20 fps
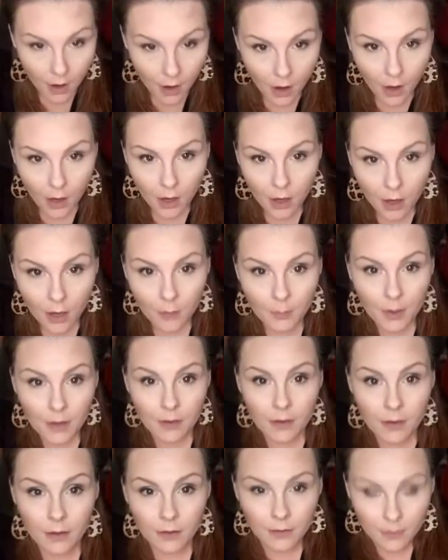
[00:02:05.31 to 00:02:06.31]
I'm
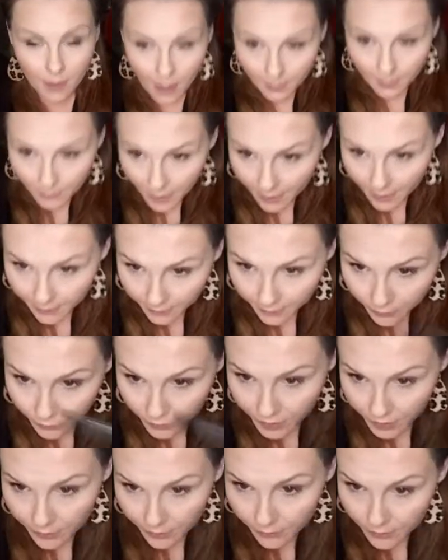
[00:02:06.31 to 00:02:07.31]
kind of new
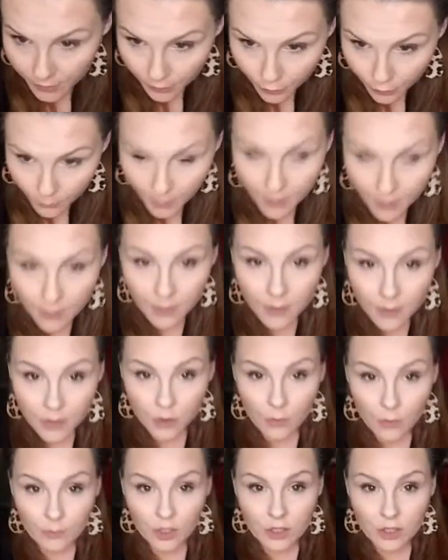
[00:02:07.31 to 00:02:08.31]
to YouTube,
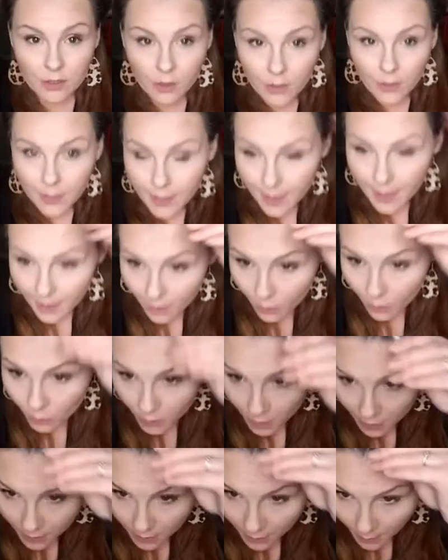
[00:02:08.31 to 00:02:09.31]
so I'm just starting out,